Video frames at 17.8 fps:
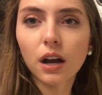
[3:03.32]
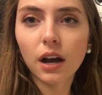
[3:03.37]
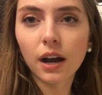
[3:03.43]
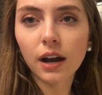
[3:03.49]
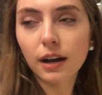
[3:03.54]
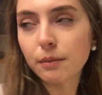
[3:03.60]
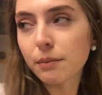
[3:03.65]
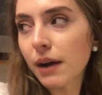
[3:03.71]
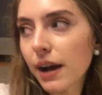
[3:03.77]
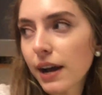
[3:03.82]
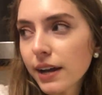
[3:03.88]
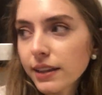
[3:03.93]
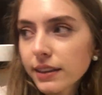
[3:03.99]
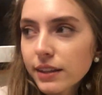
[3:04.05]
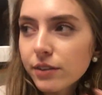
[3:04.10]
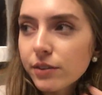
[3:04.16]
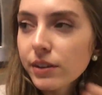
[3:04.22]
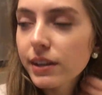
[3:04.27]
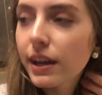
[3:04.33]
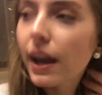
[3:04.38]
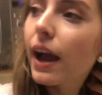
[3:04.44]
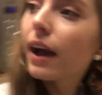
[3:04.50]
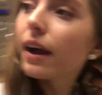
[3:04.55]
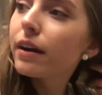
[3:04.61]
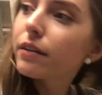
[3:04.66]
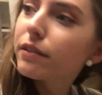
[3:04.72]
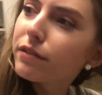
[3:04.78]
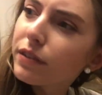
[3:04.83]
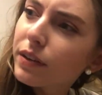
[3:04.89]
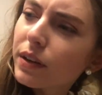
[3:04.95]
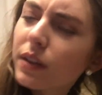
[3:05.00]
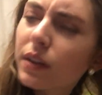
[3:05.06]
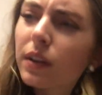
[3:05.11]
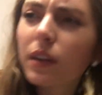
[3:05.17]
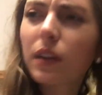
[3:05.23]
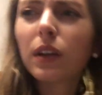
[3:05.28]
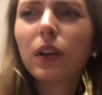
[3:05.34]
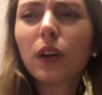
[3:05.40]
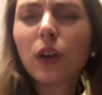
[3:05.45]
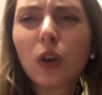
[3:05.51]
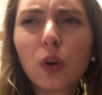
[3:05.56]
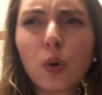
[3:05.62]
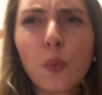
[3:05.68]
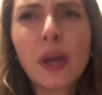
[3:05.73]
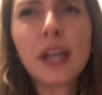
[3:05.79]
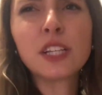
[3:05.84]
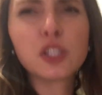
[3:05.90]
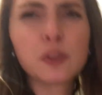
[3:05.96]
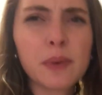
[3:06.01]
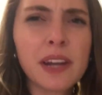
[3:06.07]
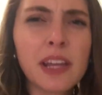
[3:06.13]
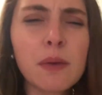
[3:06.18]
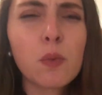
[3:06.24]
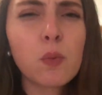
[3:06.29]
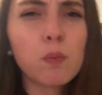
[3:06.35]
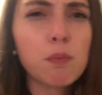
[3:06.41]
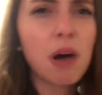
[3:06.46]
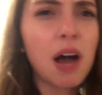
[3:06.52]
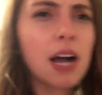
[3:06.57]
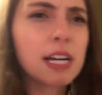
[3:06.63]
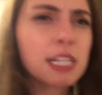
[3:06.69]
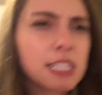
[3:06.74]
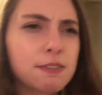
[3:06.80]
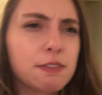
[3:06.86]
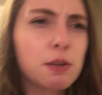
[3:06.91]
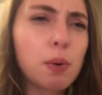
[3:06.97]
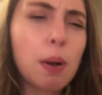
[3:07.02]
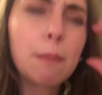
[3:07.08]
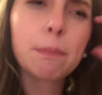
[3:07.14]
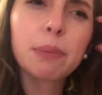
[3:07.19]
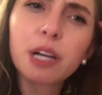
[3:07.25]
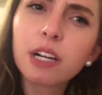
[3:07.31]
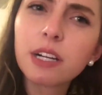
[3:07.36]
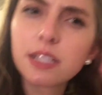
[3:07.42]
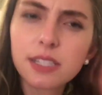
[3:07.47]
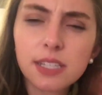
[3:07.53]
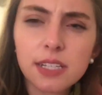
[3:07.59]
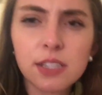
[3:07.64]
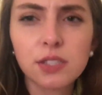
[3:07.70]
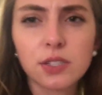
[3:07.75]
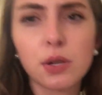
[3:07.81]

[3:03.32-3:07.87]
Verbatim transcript: I literally have way too many mugs for one person,